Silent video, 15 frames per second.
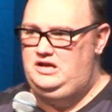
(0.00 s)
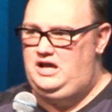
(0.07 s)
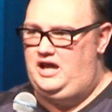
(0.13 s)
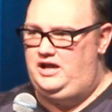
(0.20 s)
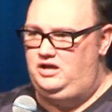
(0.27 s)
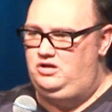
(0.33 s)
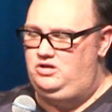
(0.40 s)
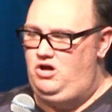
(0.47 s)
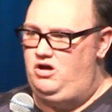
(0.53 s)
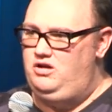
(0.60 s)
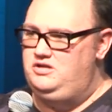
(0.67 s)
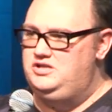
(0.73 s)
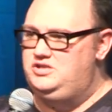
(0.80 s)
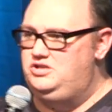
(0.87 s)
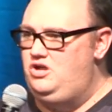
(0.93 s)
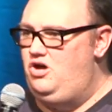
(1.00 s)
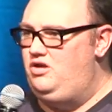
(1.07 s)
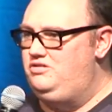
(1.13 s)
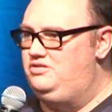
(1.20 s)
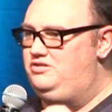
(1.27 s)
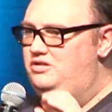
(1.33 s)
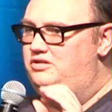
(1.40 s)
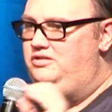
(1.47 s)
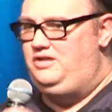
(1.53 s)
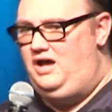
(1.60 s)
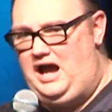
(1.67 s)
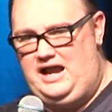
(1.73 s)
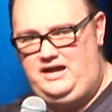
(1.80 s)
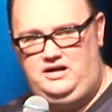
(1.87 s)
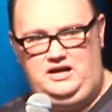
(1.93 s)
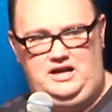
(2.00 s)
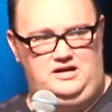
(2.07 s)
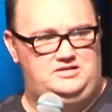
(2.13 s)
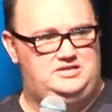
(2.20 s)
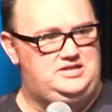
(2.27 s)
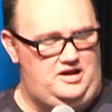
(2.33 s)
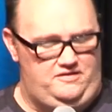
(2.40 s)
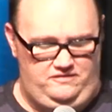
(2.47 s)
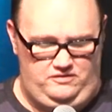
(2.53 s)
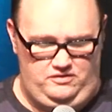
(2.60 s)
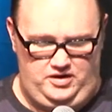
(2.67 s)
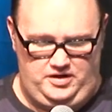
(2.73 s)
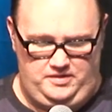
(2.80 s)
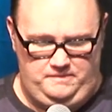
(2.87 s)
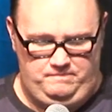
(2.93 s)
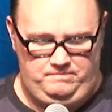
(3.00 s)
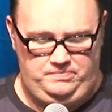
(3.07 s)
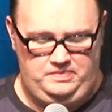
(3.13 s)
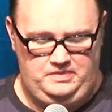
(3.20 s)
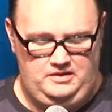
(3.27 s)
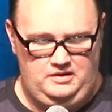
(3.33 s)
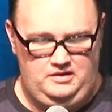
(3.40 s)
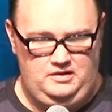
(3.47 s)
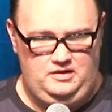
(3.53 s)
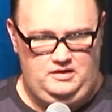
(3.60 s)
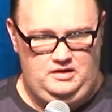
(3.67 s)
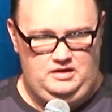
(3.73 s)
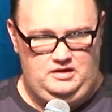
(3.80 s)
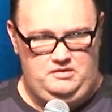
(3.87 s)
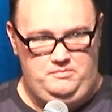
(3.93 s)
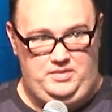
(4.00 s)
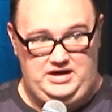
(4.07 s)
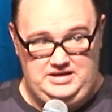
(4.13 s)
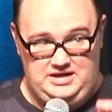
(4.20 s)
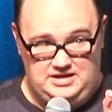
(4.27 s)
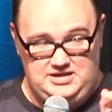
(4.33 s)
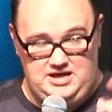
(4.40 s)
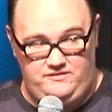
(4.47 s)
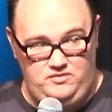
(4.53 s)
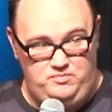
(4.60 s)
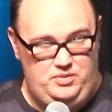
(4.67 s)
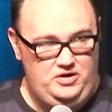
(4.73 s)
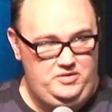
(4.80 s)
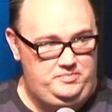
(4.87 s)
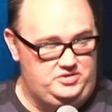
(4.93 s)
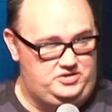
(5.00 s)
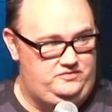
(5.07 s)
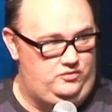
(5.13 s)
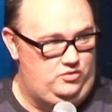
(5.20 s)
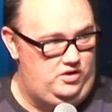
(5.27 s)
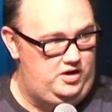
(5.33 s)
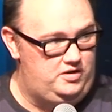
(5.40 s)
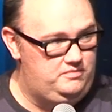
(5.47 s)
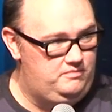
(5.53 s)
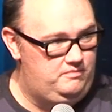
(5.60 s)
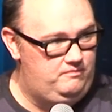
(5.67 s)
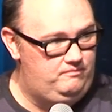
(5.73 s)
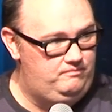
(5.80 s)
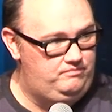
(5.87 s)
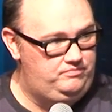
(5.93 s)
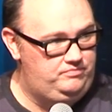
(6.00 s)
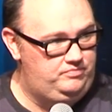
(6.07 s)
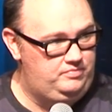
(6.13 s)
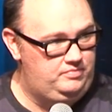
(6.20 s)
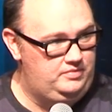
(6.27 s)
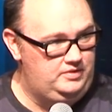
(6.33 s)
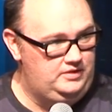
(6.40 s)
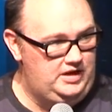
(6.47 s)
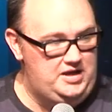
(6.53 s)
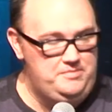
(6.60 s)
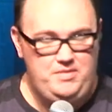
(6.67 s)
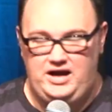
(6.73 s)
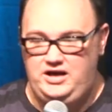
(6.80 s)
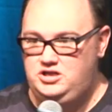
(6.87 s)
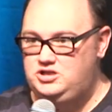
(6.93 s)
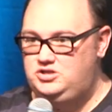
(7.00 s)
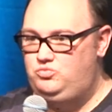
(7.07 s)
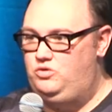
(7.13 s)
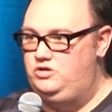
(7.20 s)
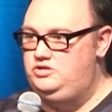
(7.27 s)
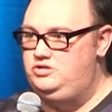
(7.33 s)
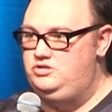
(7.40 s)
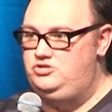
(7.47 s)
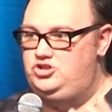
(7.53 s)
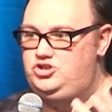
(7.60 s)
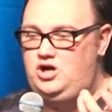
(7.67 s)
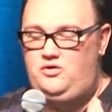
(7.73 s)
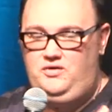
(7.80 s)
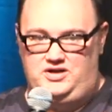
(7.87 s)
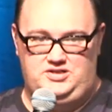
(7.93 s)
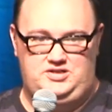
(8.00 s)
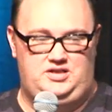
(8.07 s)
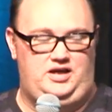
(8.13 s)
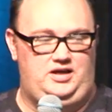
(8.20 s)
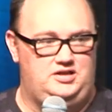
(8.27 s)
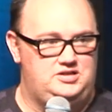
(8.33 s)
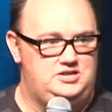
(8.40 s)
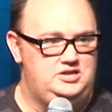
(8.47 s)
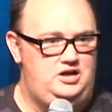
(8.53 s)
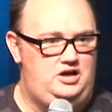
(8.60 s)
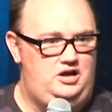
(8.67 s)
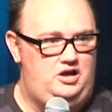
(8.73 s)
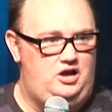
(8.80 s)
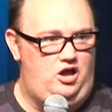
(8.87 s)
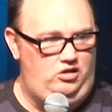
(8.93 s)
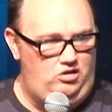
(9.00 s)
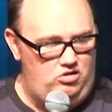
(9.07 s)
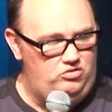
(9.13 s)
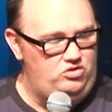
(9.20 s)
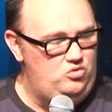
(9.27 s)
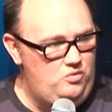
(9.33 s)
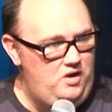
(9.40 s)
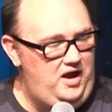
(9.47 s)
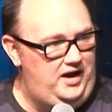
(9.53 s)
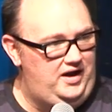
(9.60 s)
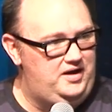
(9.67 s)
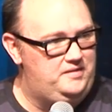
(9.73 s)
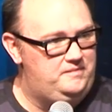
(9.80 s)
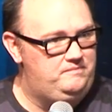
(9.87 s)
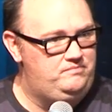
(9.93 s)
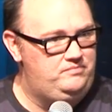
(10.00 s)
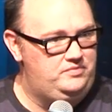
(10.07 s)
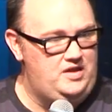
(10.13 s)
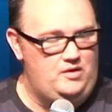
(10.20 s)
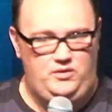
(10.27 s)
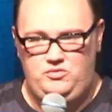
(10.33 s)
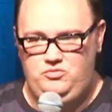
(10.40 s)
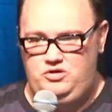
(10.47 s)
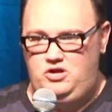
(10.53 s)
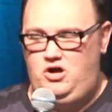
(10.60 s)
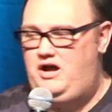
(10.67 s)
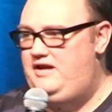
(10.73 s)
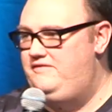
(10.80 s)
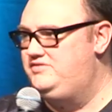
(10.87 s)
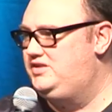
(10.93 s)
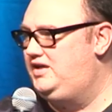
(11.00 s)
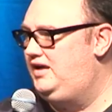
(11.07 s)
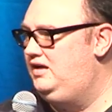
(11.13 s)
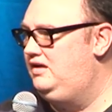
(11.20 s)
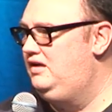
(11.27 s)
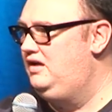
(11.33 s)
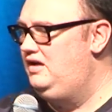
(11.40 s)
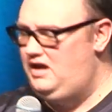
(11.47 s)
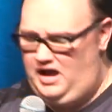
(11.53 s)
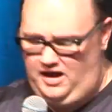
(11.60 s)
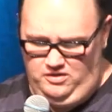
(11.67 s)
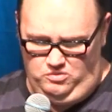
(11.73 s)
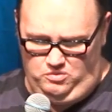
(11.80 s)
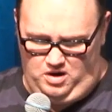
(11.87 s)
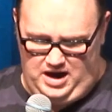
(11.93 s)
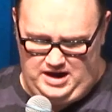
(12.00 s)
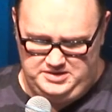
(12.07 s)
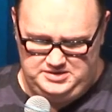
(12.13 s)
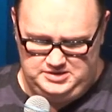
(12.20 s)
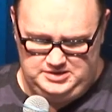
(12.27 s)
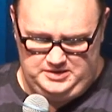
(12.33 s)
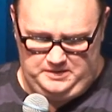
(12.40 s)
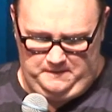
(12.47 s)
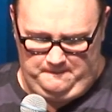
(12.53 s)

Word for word: And God does not delight in our suffering, but He does have a purpose for it. He may just want to show us things along the way that we would not have seen otherwise.